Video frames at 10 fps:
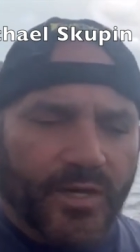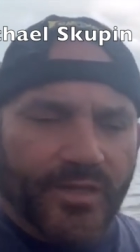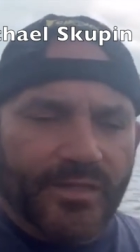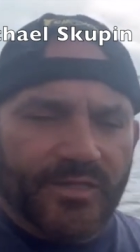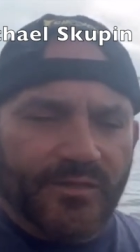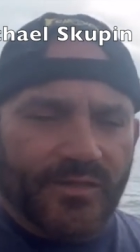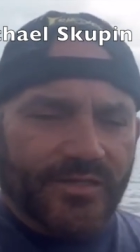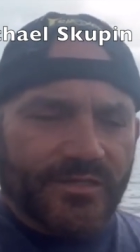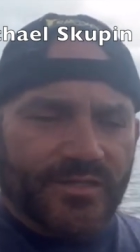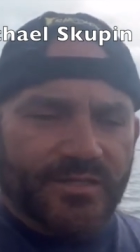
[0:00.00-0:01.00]
but at the
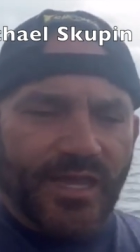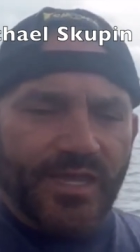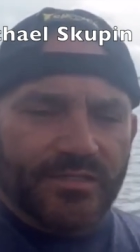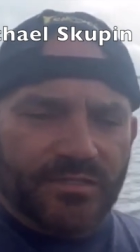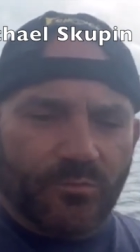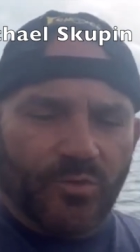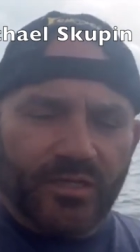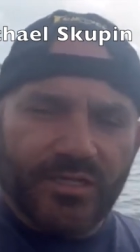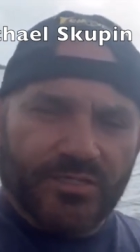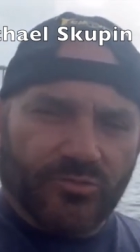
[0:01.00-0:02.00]
end of the day,
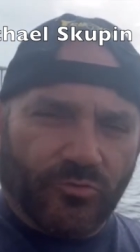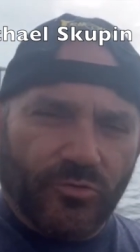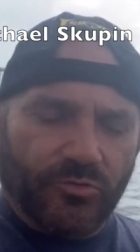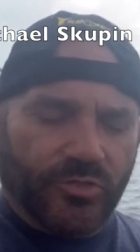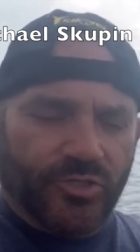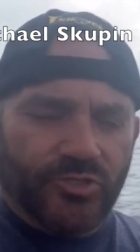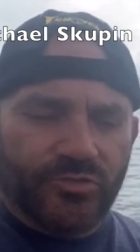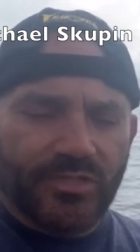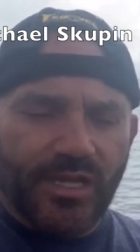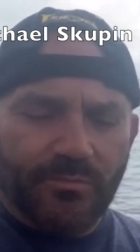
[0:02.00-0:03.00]
someone gets screwed because
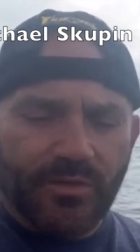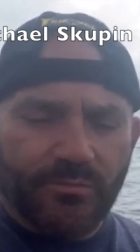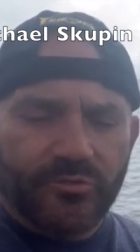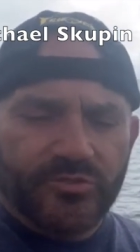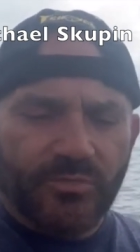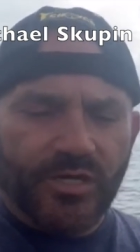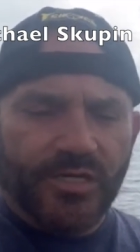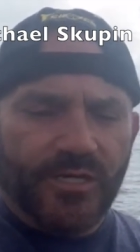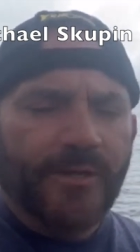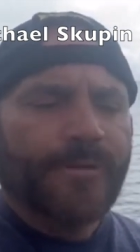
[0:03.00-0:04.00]
you take people's
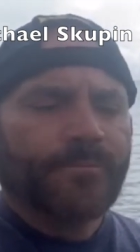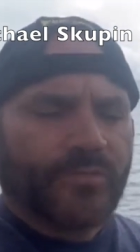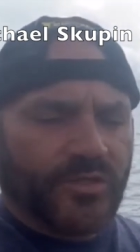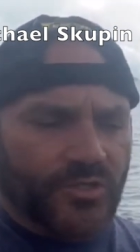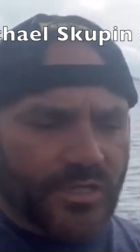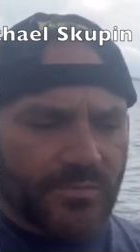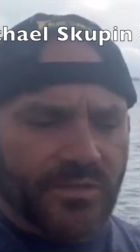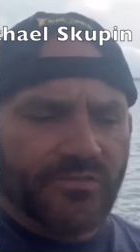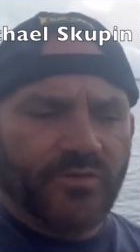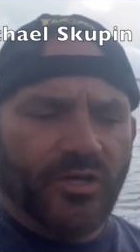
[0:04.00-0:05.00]
money, you keep
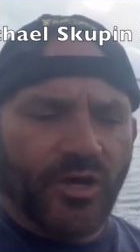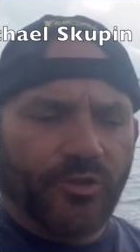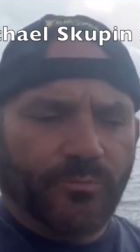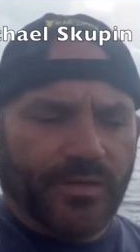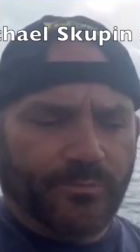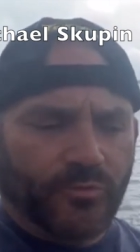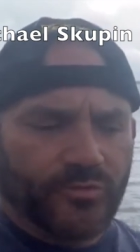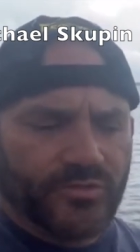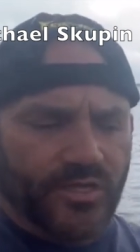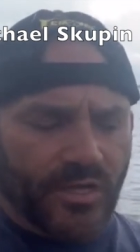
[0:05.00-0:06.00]
giving other
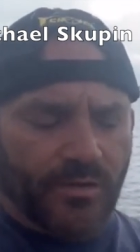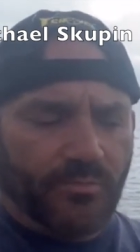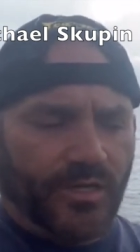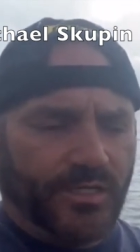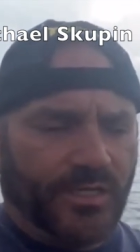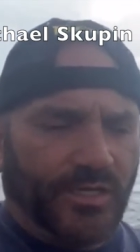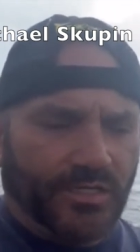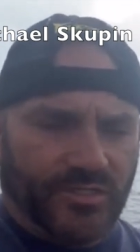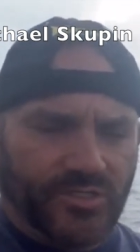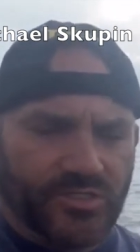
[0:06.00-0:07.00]
people's their money, and
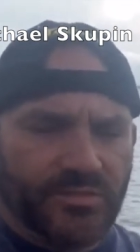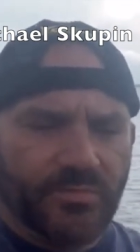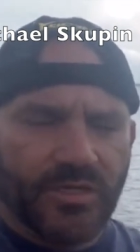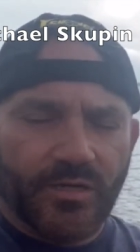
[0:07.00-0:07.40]
it just